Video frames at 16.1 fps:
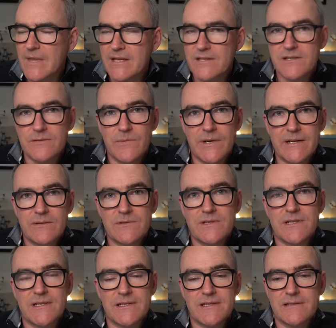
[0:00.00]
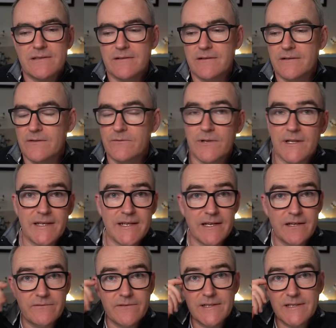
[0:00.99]
someone else's, I'd call it
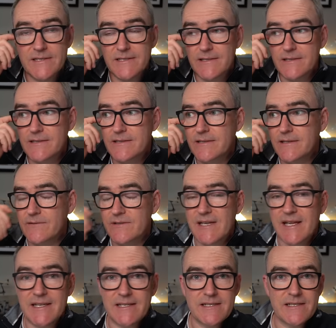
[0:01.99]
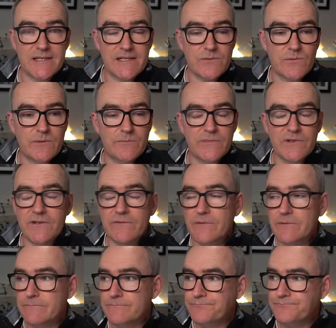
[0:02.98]
Neo Vintage. It was an 861
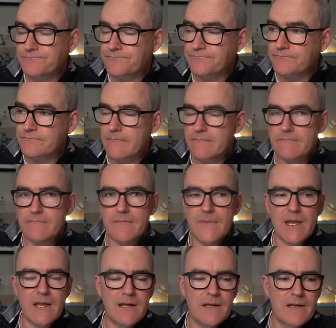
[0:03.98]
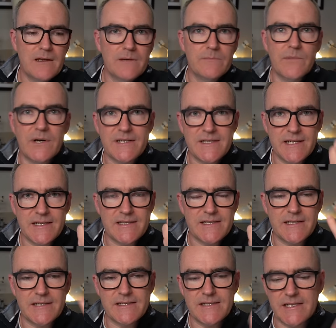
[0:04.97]
movement. Mine's
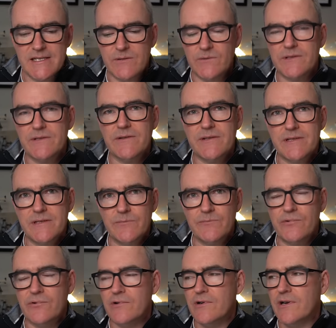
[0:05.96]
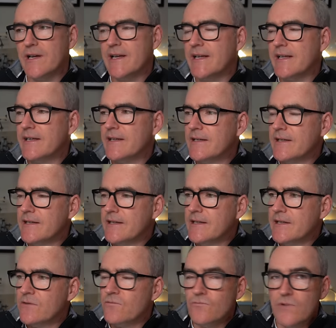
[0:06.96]
1861, so it's the
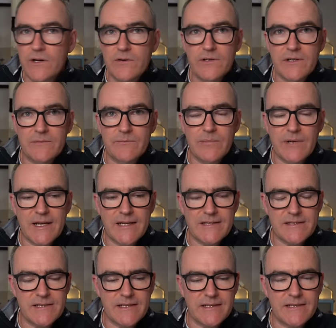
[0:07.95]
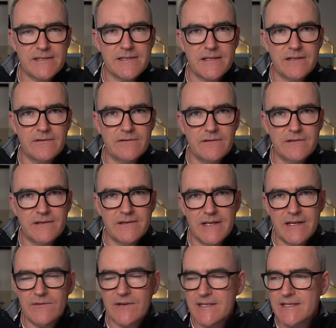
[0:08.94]
pre-rhodium plating. So
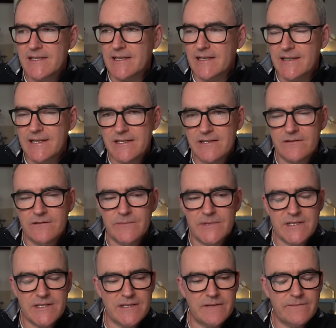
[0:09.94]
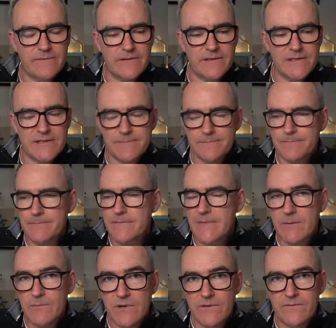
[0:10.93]
theoretically, there's not much difference.
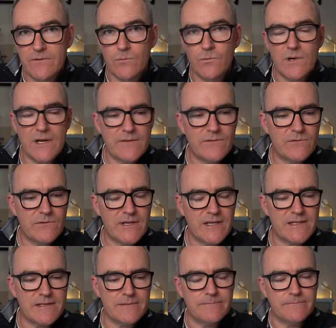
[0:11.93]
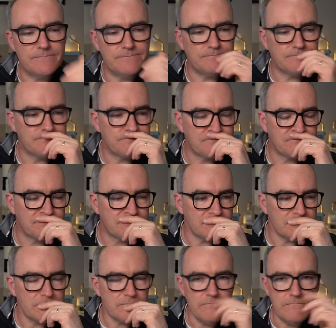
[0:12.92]
But for whatever reason,
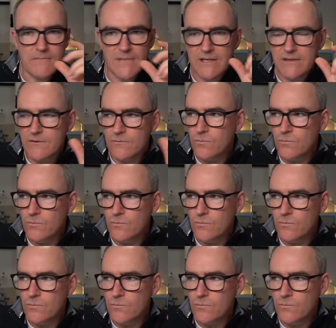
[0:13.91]
the